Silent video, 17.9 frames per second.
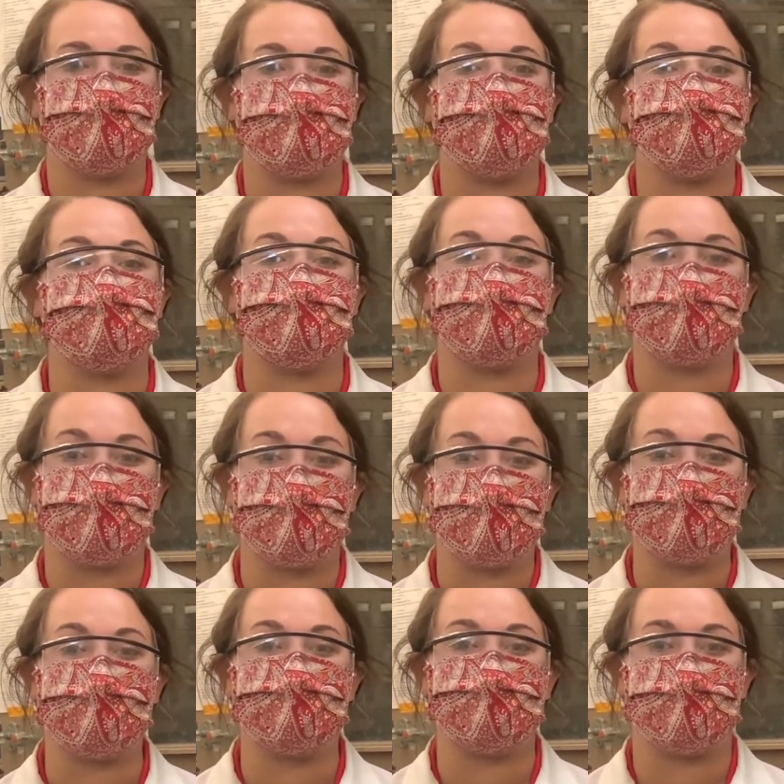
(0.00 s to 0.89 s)
is you're
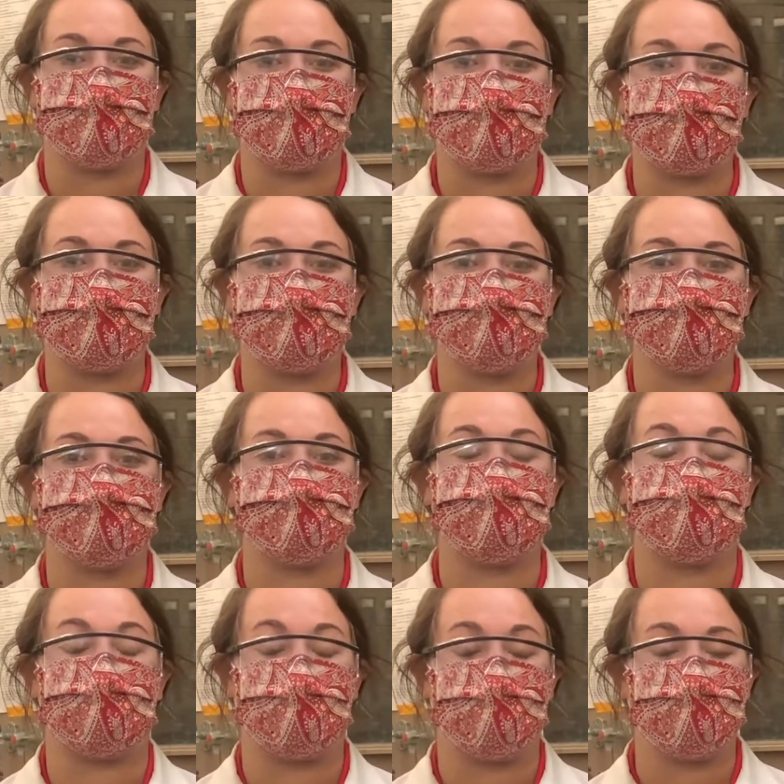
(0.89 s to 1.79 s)
earning money to
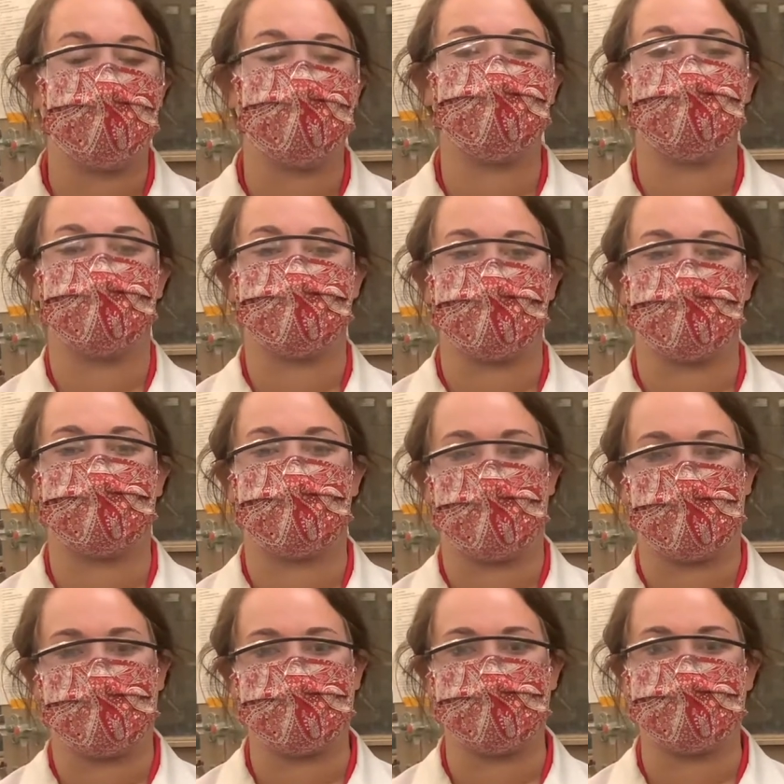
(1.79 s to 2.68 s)
help towards your
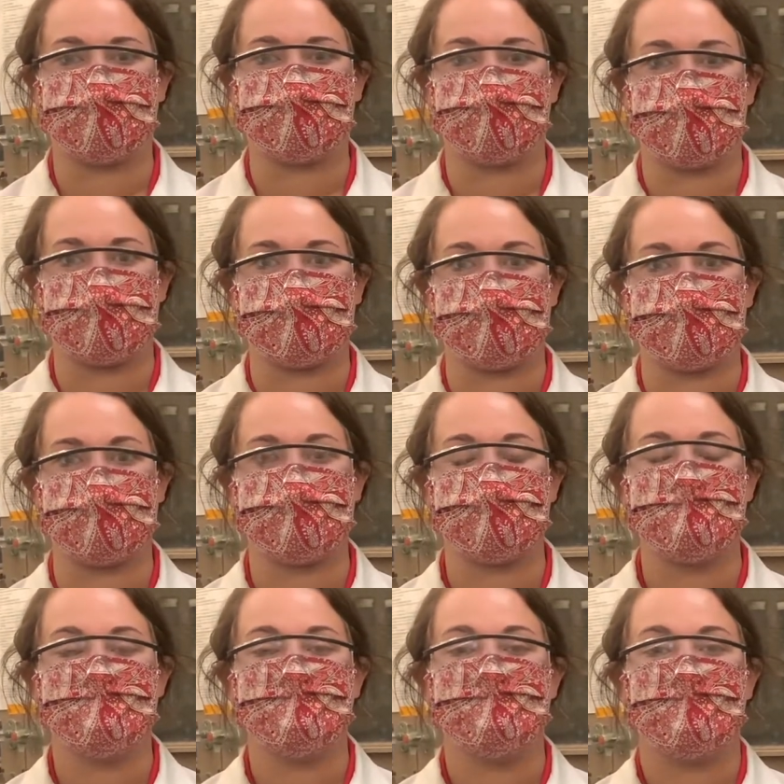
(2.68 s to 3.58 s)
college expenses.
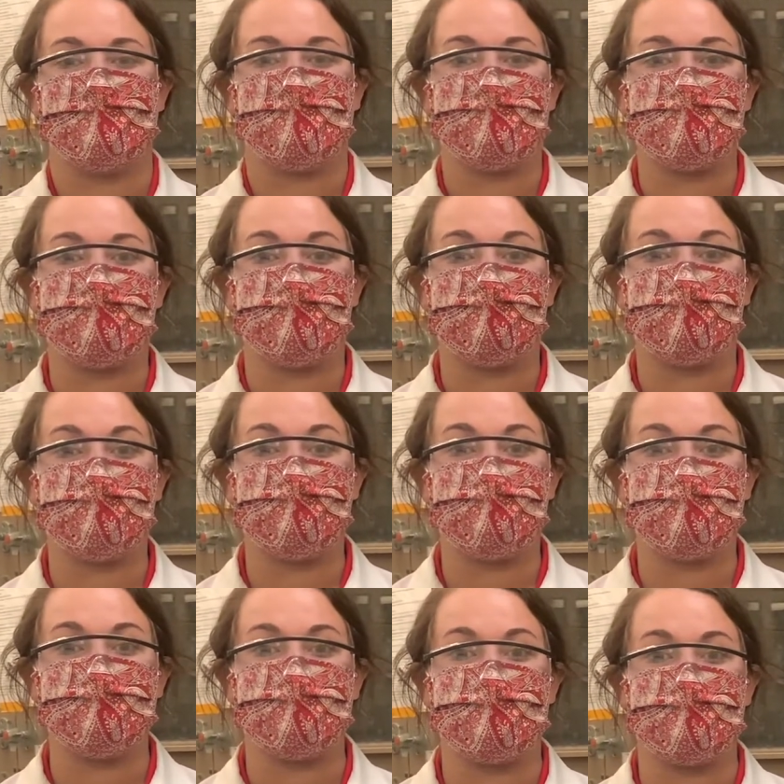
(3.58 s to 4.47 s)
Another
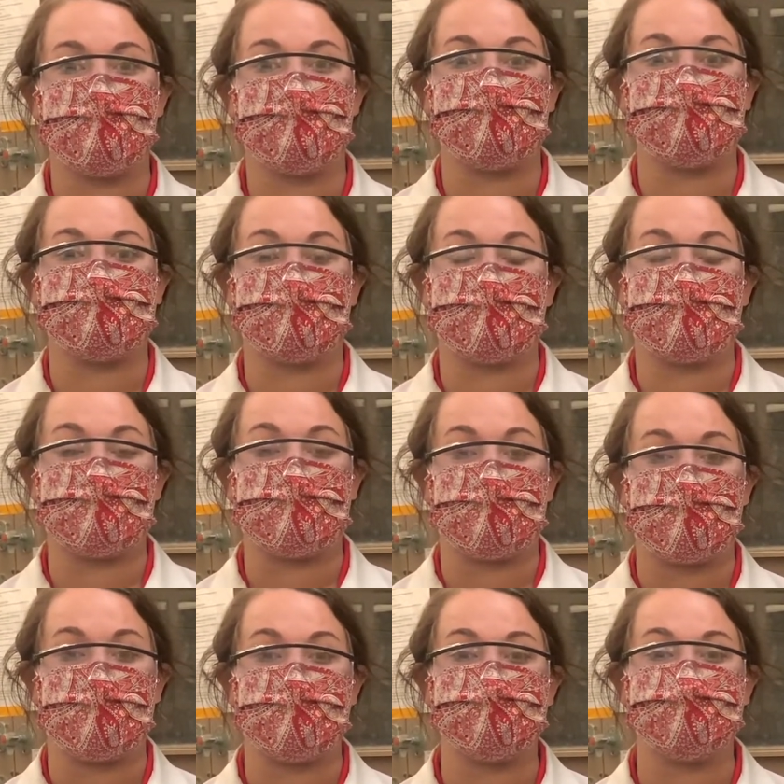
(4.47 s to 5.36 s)
one is getting
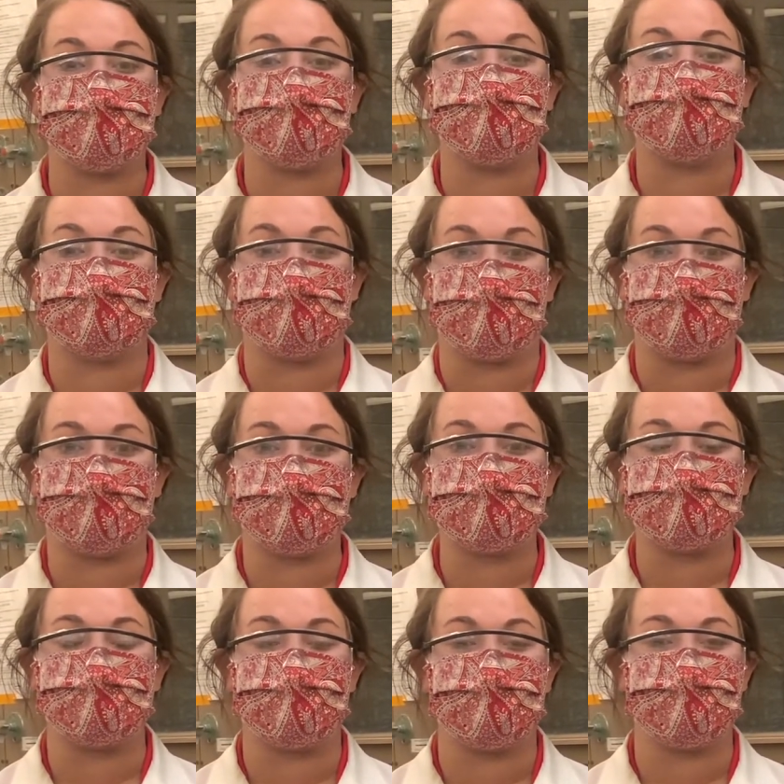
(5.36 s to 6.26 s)
hands-on lab
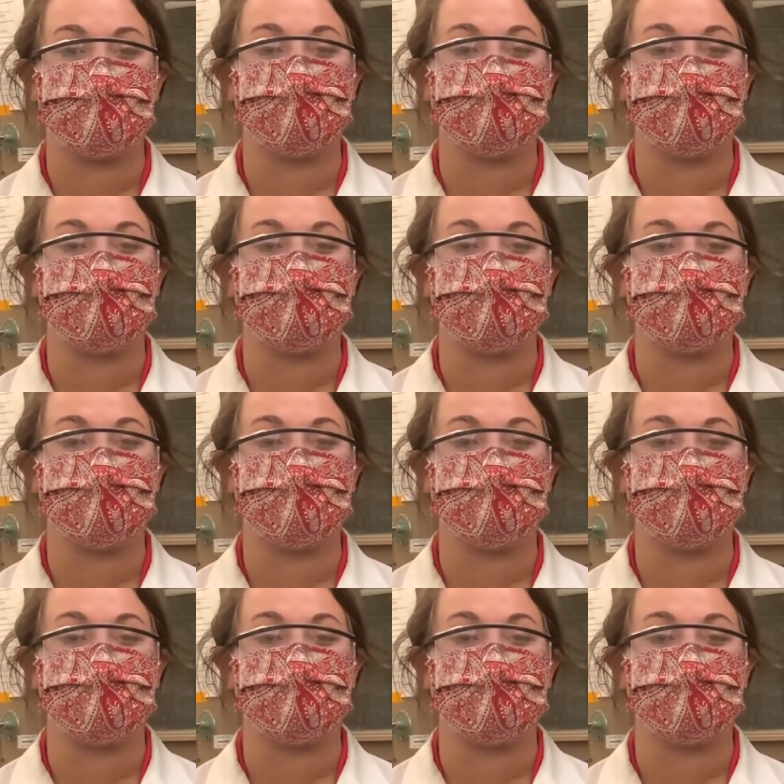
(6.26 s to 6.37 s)
experience